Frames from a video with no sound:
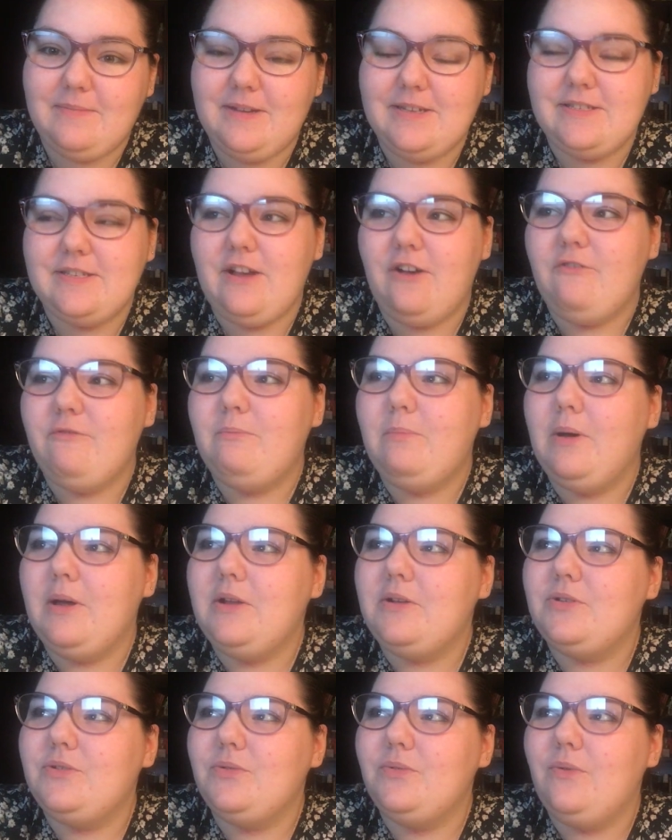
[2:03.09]
myself,
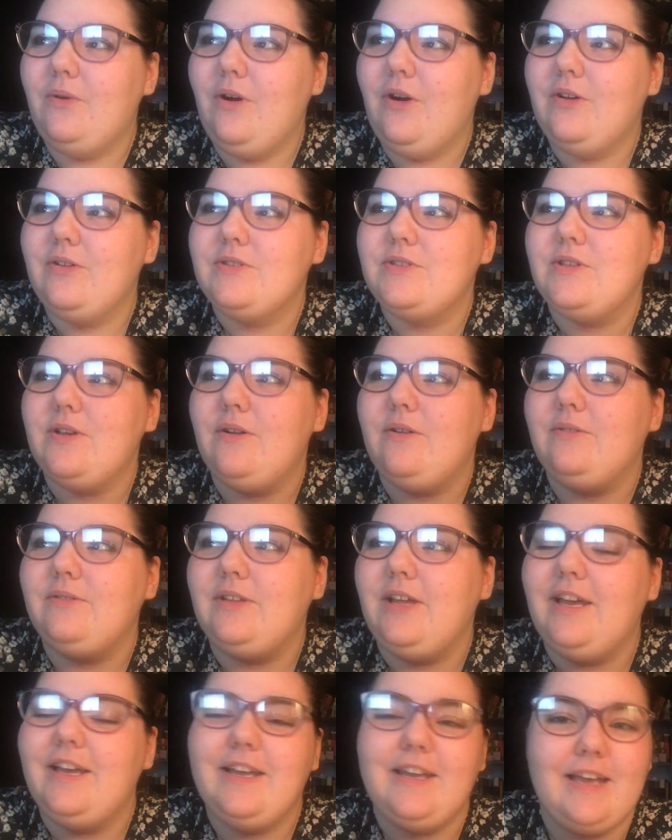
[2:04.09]
but to also
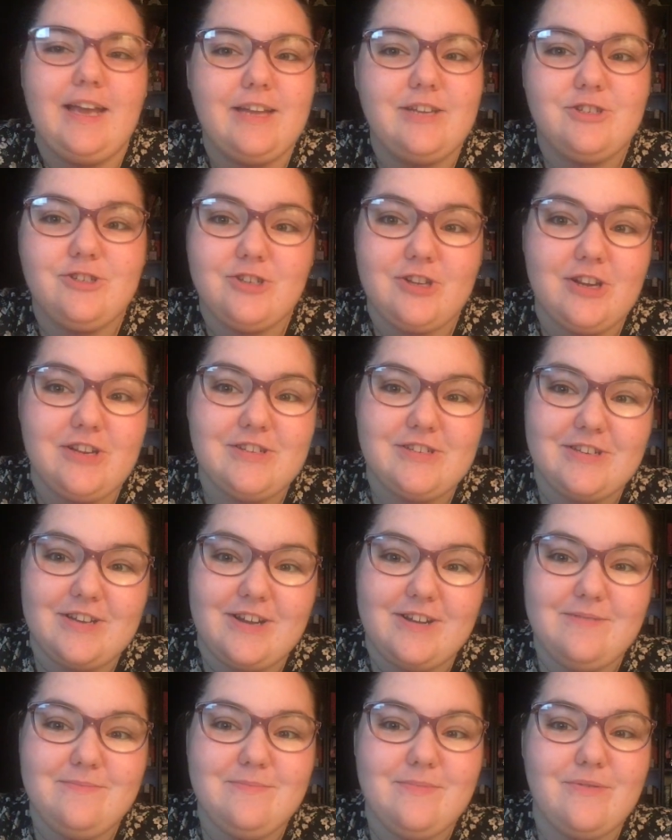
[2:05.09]
like get shit
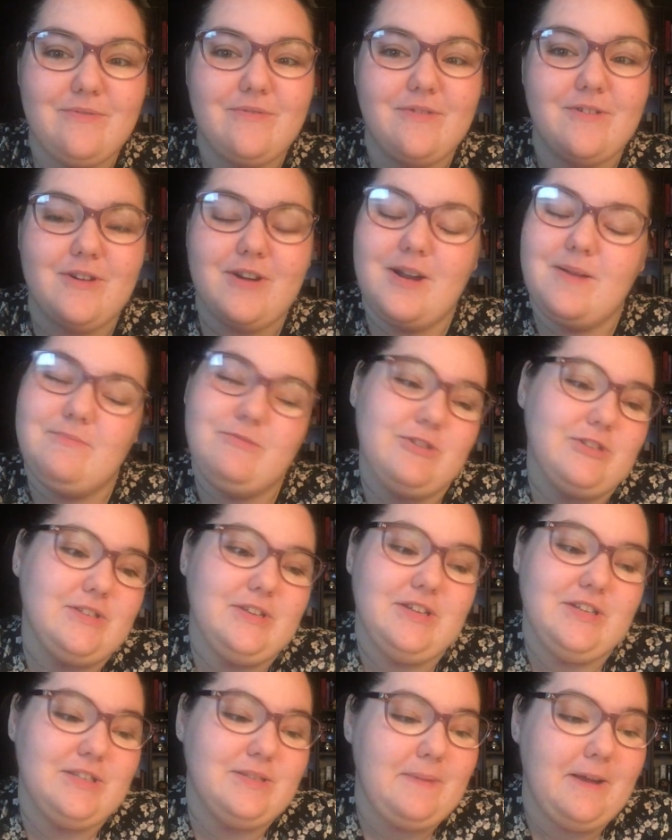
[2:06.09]
done before I'm just
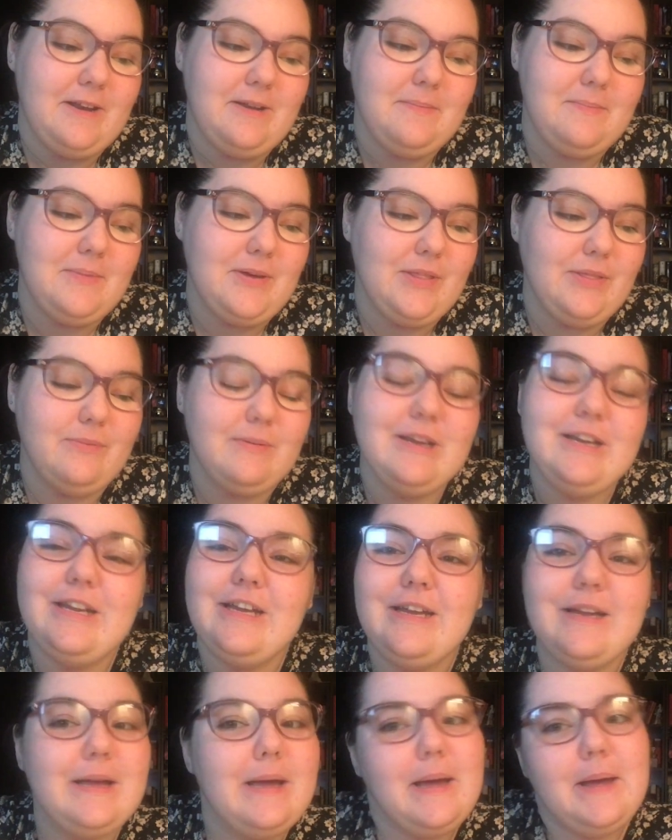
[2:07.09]
gonna spend a month
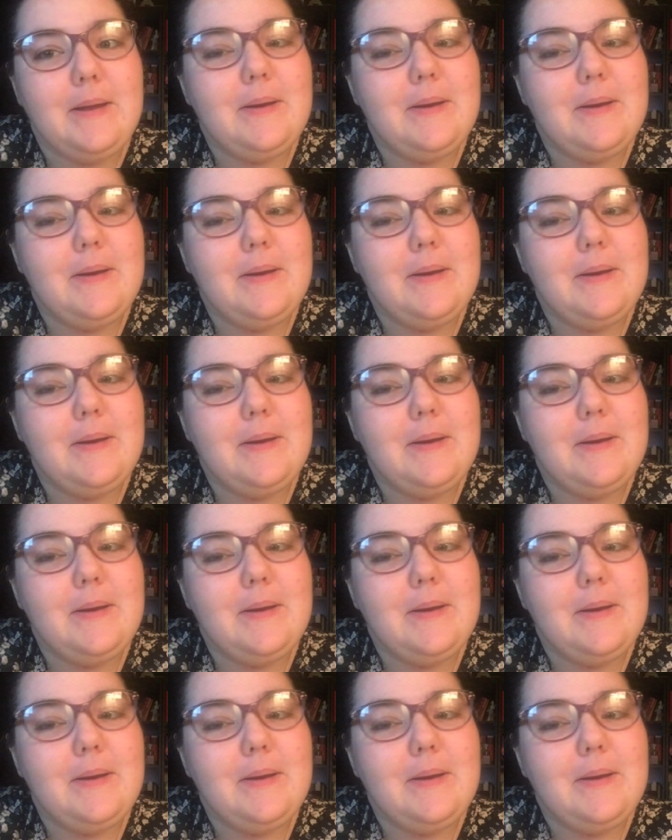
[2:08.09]
reading,